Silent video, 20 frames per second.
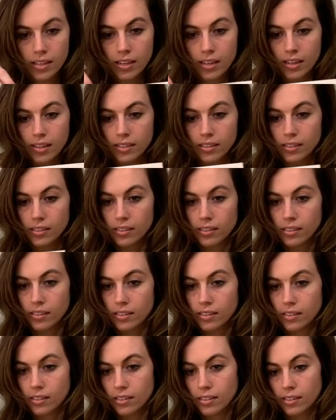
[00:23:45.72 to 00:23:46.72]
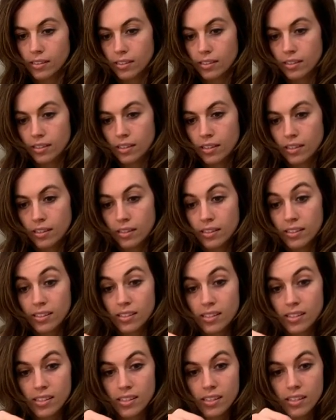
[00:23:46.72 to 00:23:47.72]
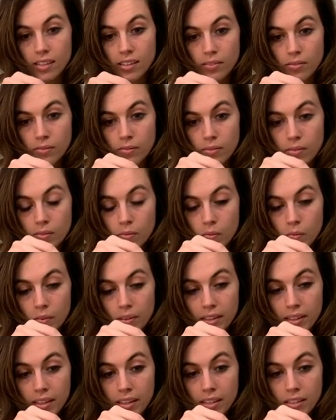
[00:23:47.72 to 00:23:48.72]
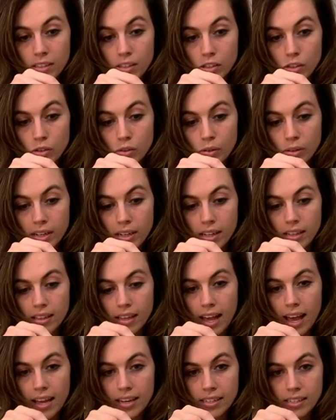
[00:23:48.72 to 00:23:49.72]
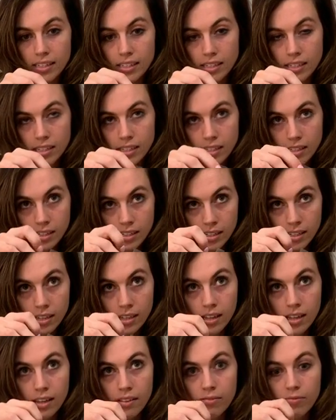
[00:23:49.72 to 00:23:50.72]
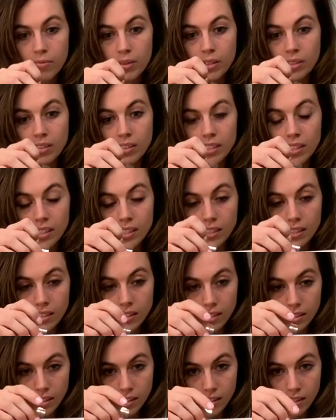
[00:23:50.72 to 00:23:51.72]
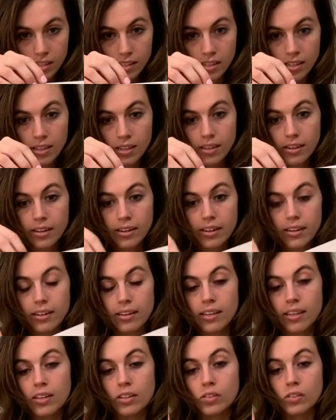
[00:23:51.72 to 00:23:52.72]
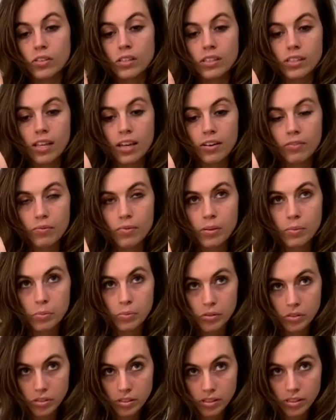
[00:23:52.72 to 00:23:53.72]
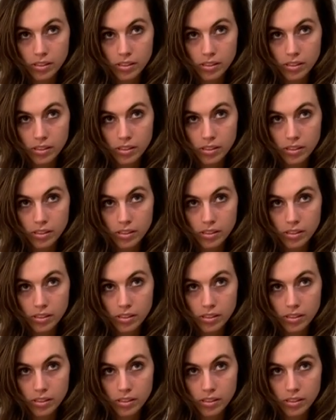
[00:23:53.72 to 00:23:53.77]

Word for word: You can see it really destroyed a lot buildings and it killed a lot of people.